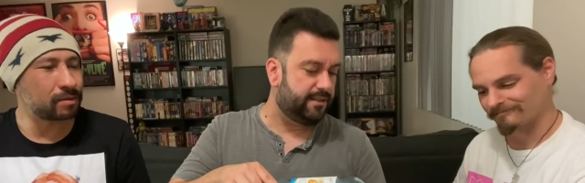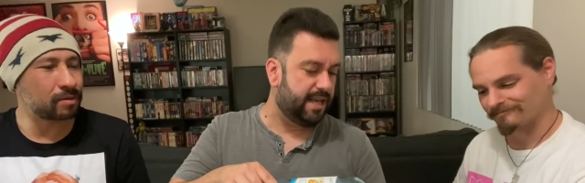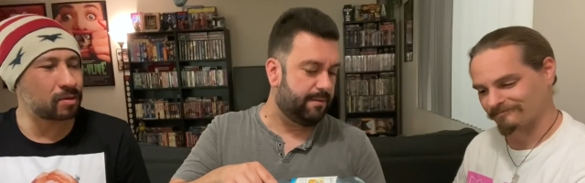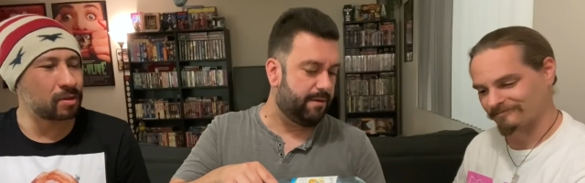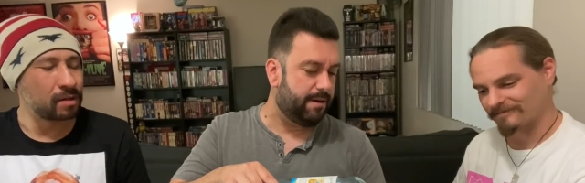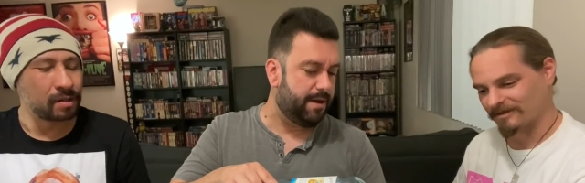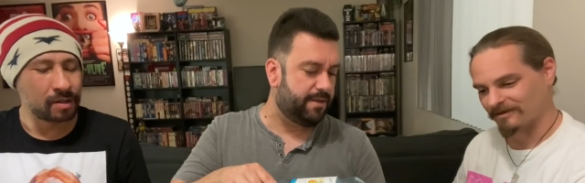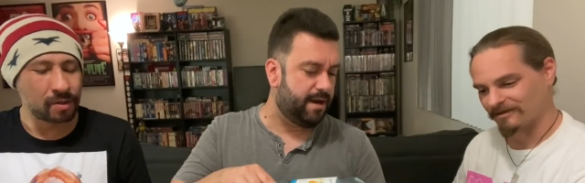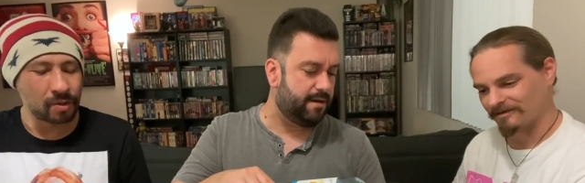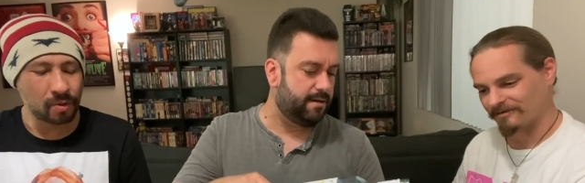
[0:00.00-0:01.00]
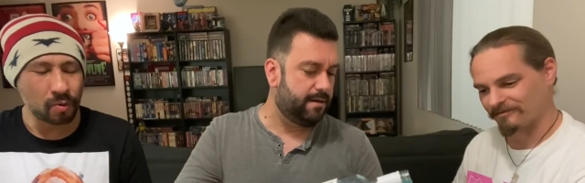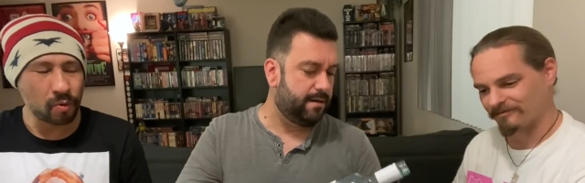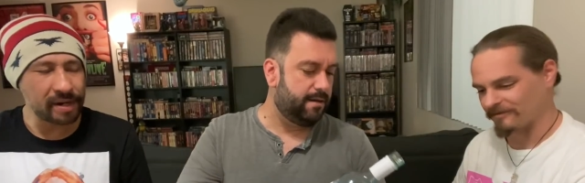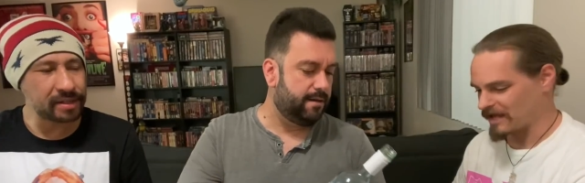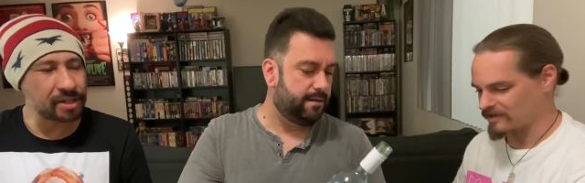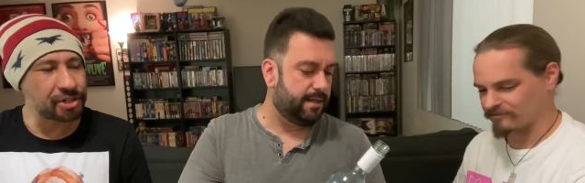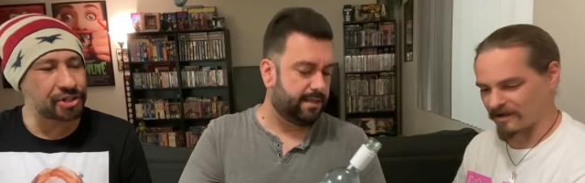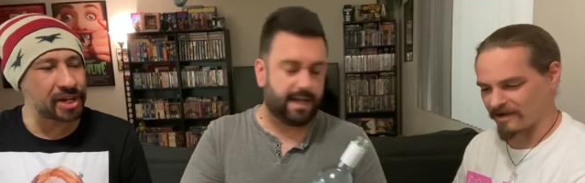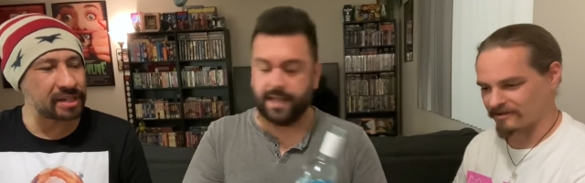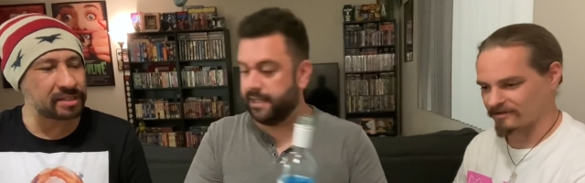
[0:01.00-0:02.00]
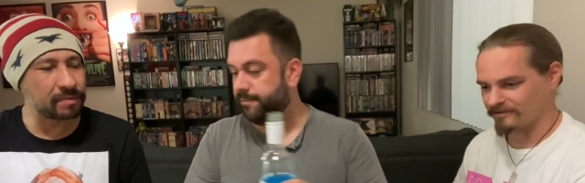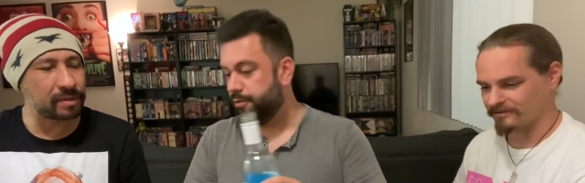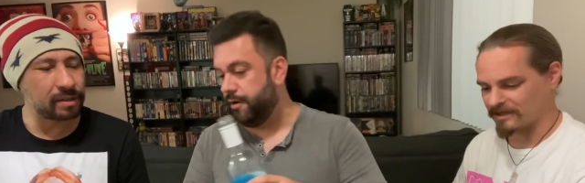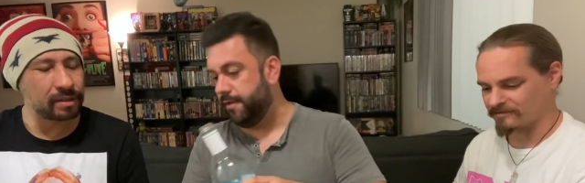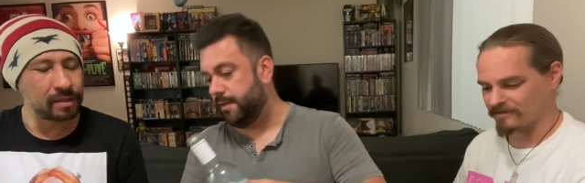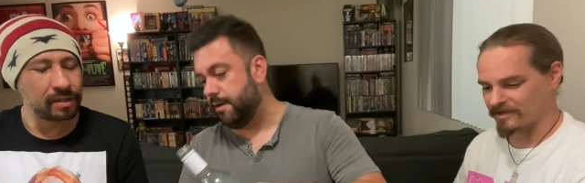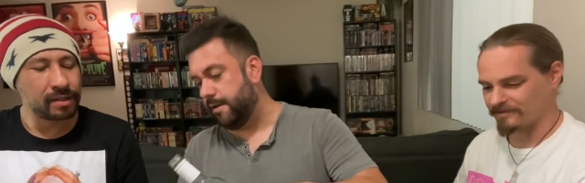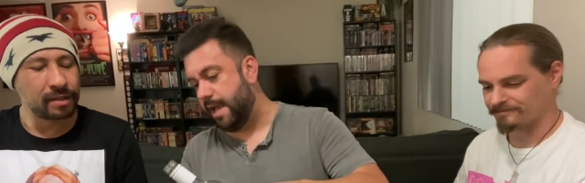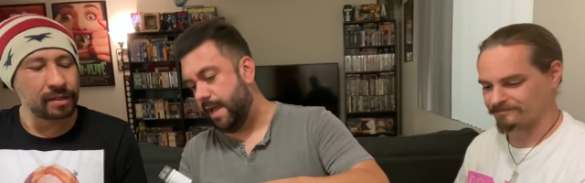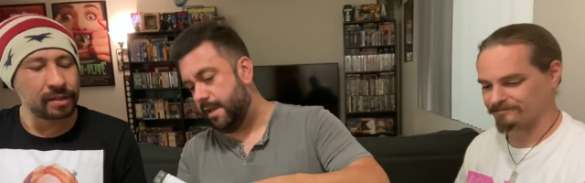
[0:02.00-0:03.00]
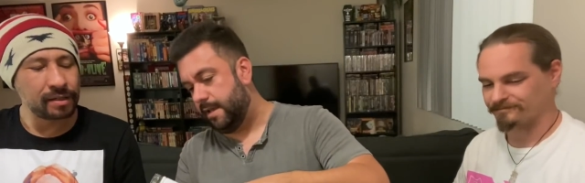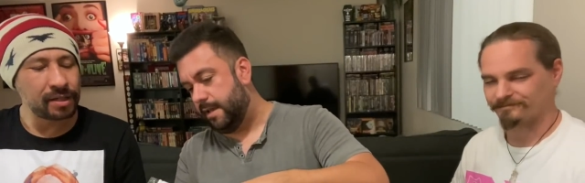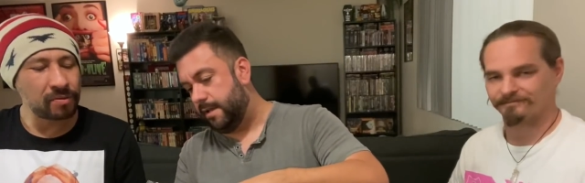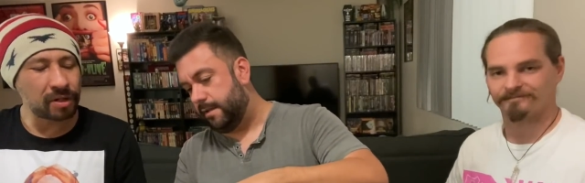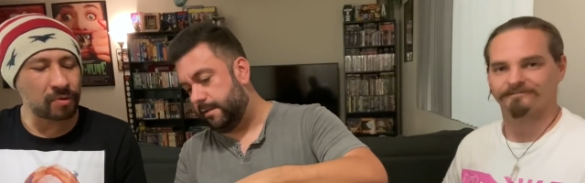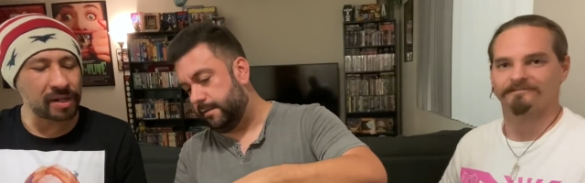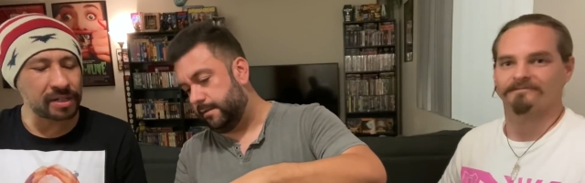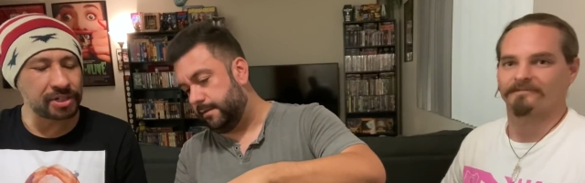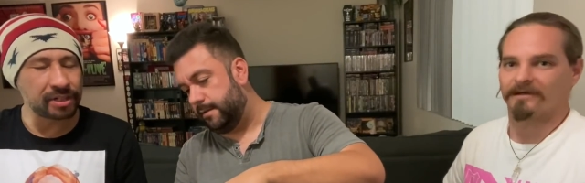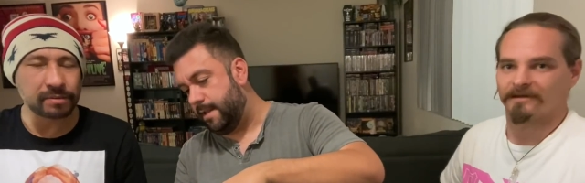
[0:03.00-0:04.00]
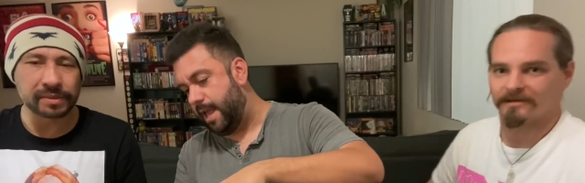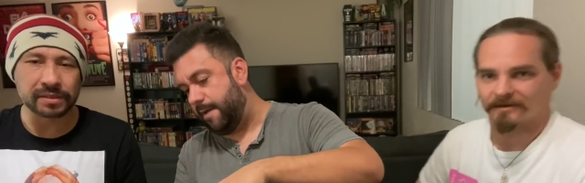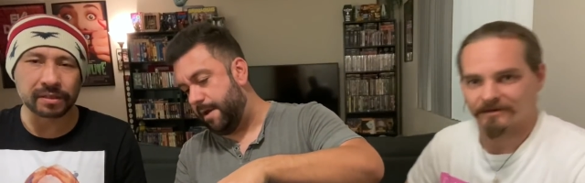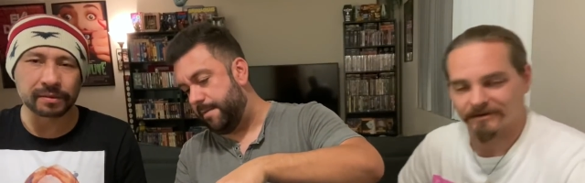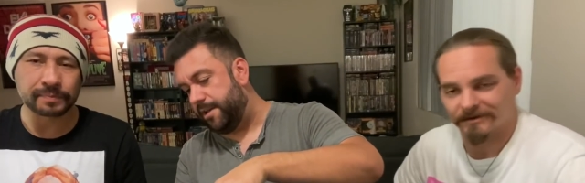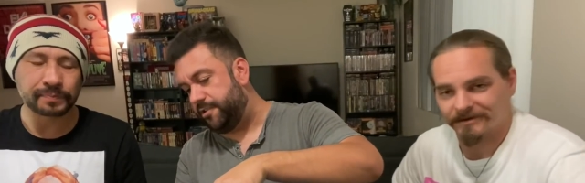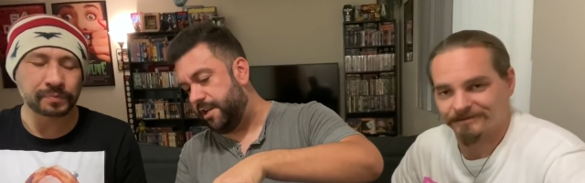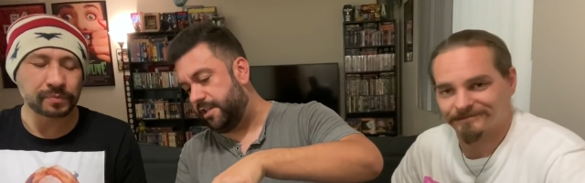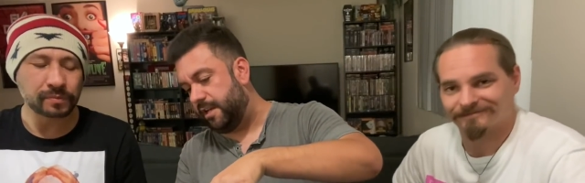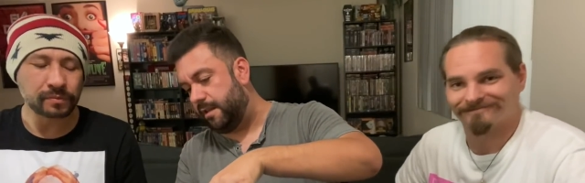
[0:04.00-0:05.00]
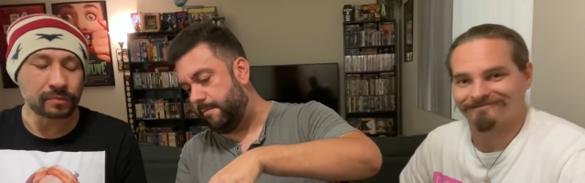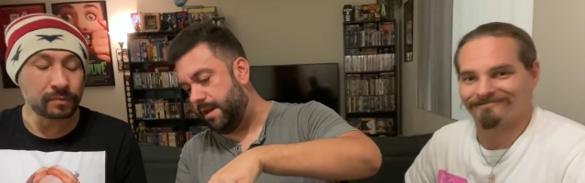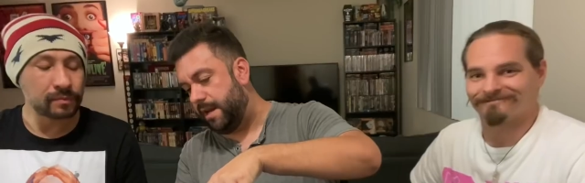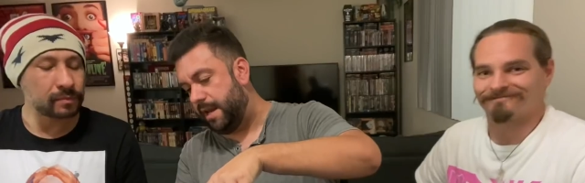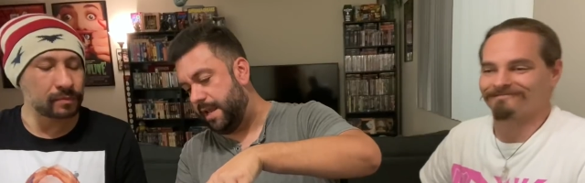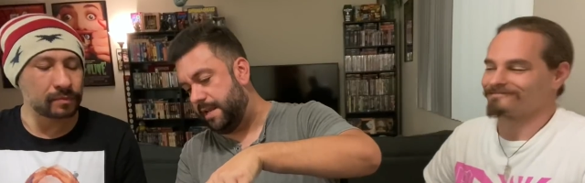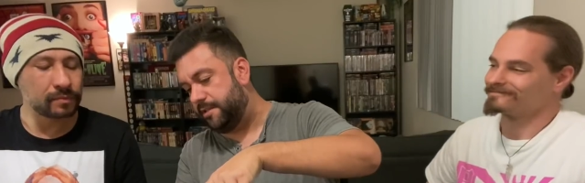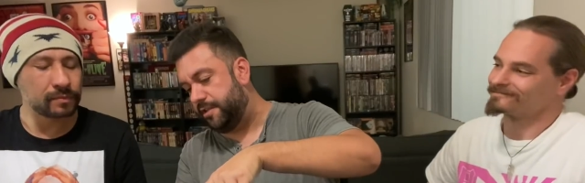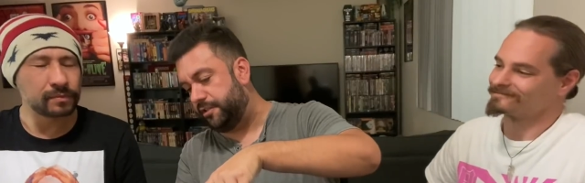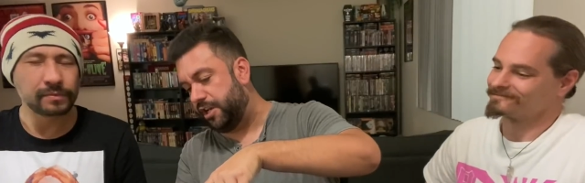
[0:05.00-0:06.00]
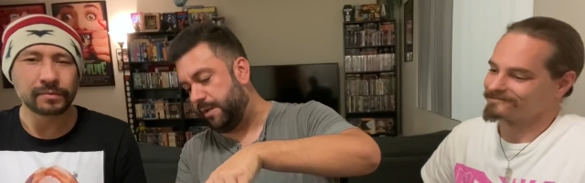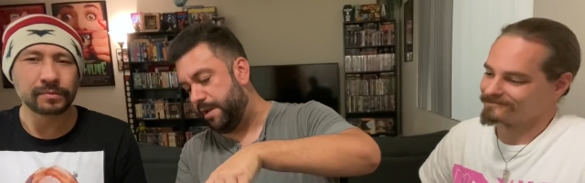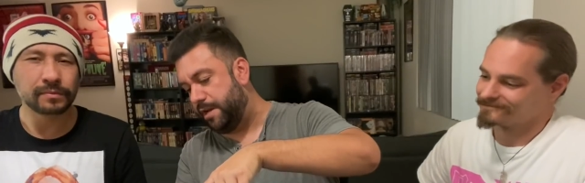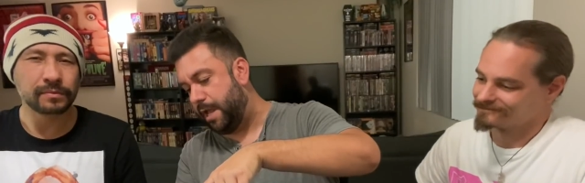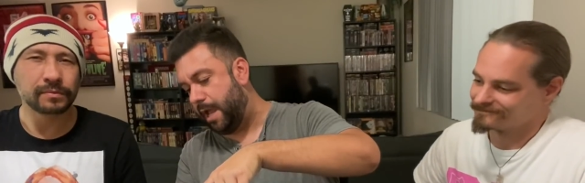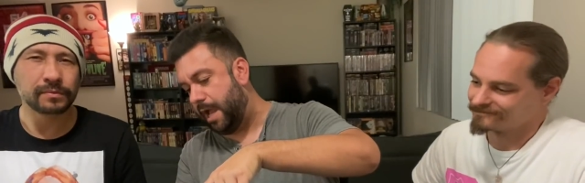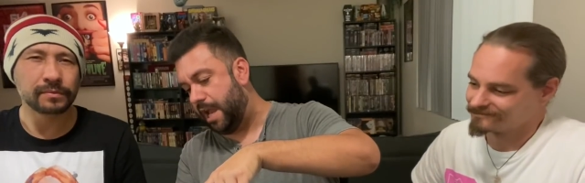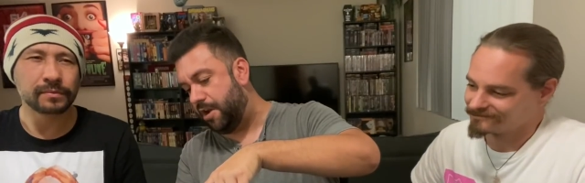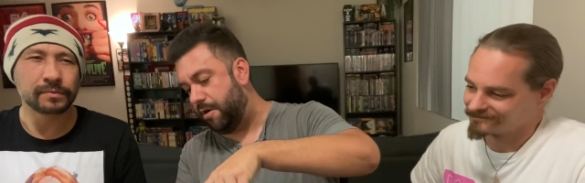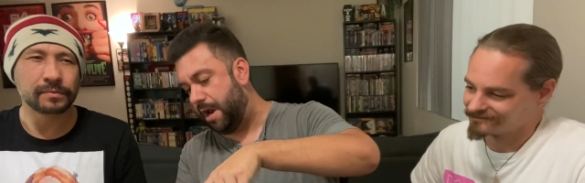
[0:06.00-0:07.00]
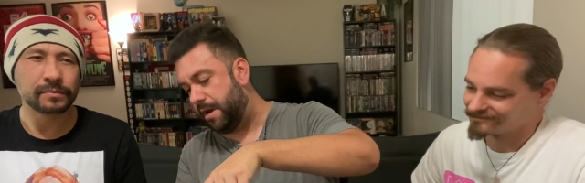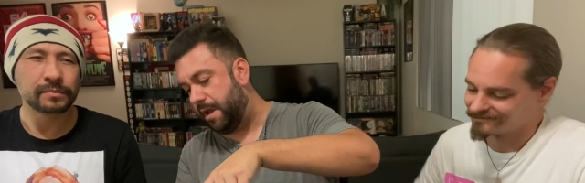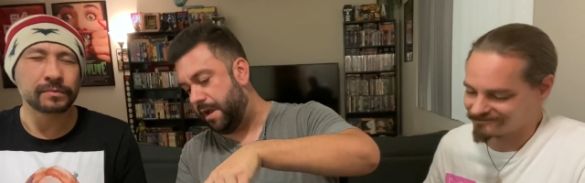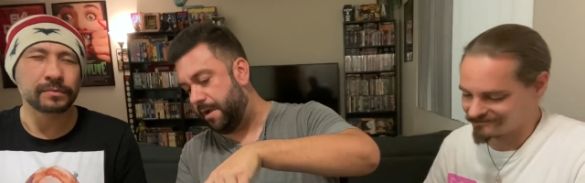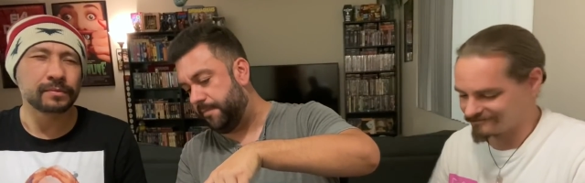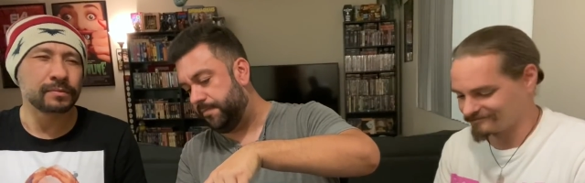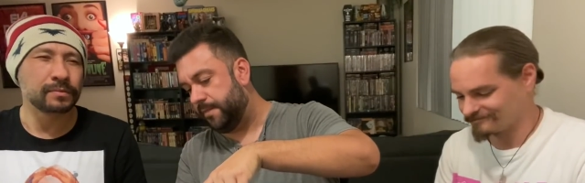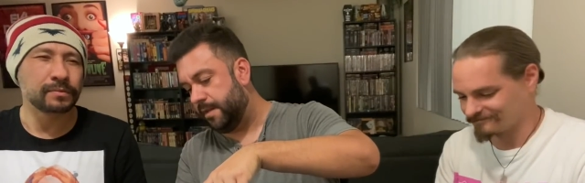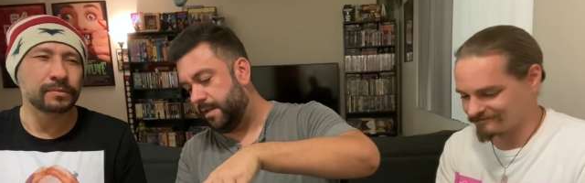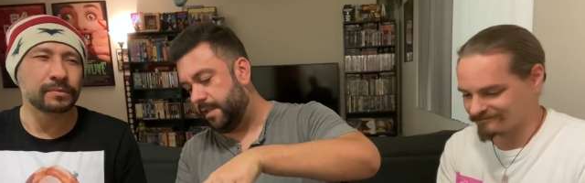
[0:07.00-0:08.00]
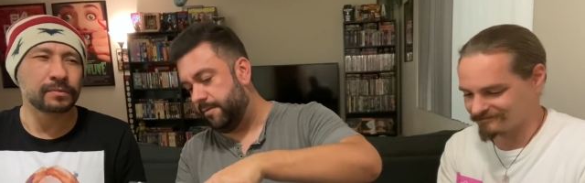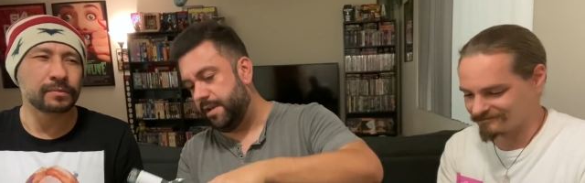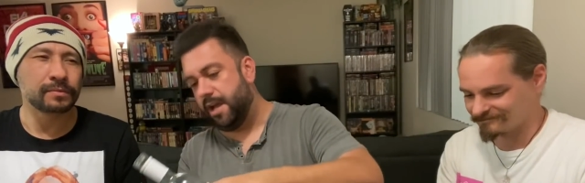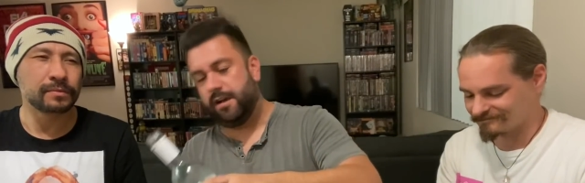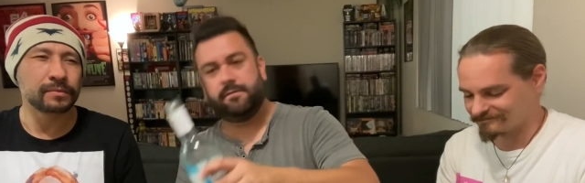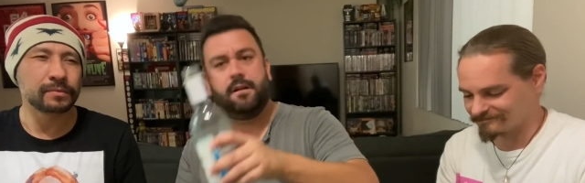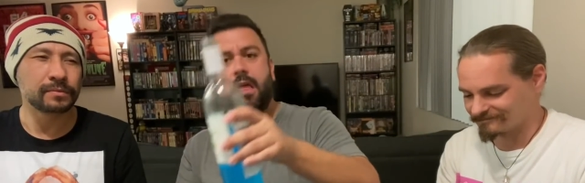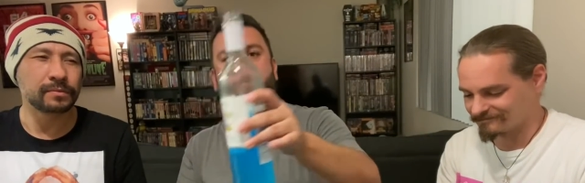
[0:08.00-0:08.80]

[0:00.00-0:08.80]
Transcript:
Speaker 1: like right, right about there. Quite yeah, that's perfect. Okay. You are quite the gentleman. Yeah, I'm a gentlemanly gentleman Dan right here. There we go.